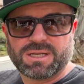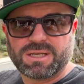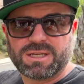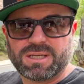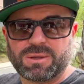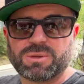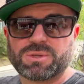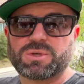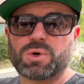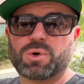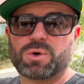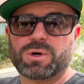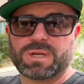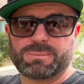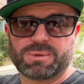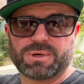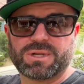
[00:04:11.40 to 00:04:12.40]
He was cool and
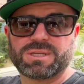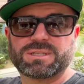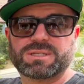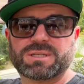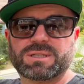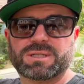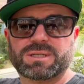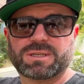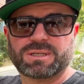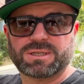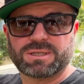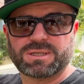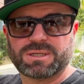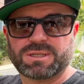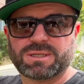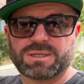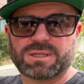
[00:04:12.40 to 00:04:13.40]
he put his
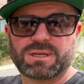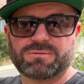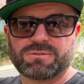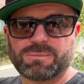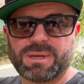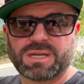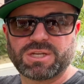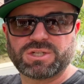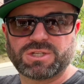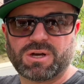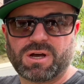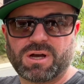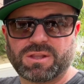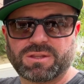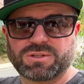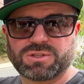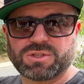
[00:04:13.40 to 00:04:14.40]
information
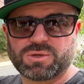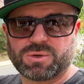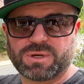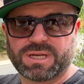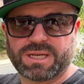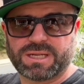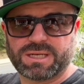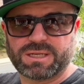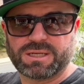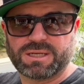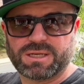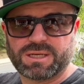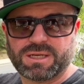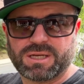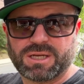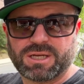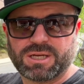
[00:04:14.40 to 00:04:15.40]
on the screen,
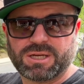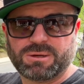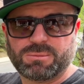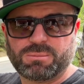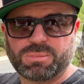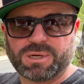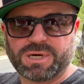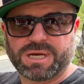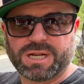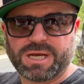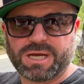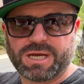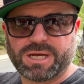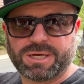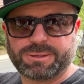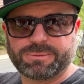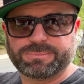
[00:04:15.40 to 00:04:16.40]
but
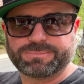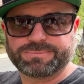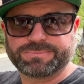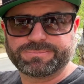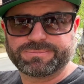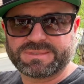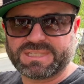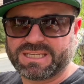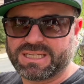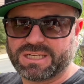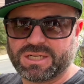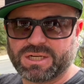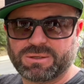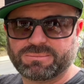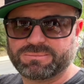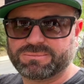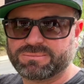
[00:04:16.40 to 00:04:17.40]
you
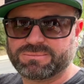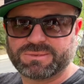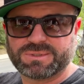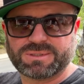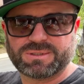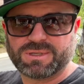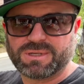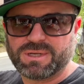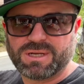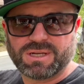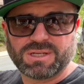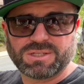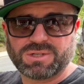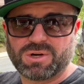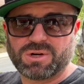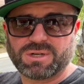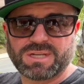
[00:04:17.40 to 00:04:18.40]
know, doesn't
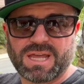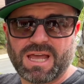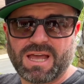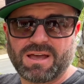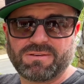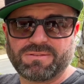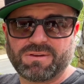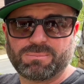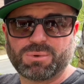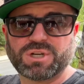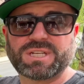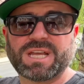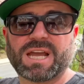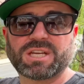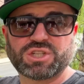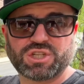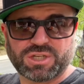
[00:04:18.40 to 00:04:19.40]
hurt to have
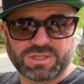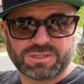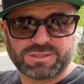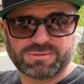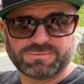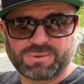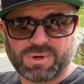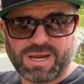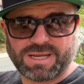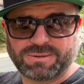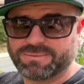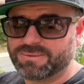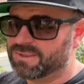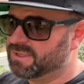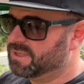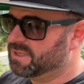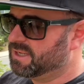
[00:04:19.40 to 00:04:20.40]
protection, right?
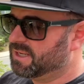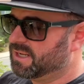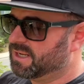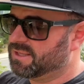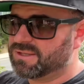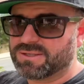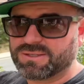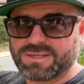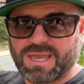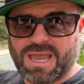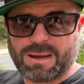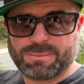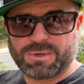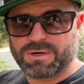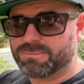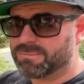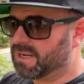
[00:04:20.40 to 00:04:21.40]
And this
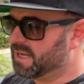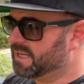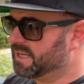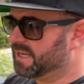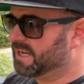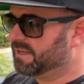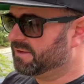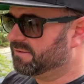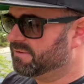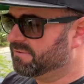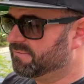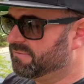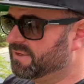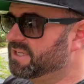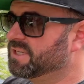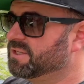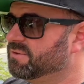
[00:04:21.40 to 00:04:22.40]
camera by
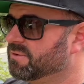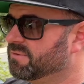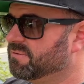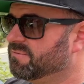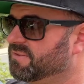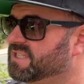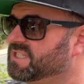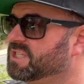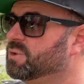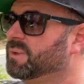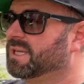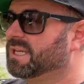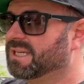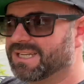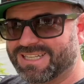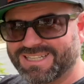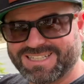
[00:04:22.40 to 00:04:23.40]

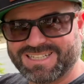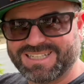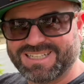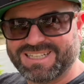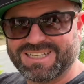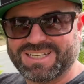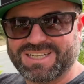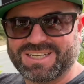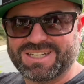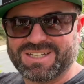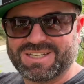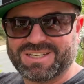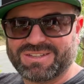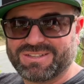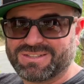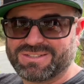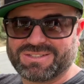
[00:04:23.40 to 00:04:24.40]
Viziuuy,
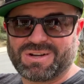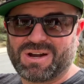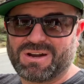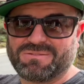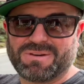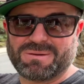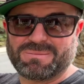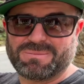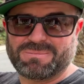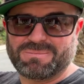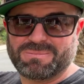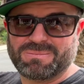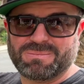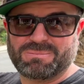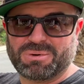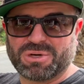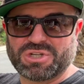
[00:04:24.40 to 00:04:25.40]
sorry if I
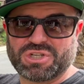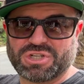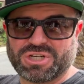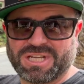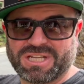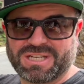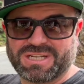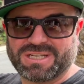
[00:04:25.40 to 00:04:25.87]
butchered it,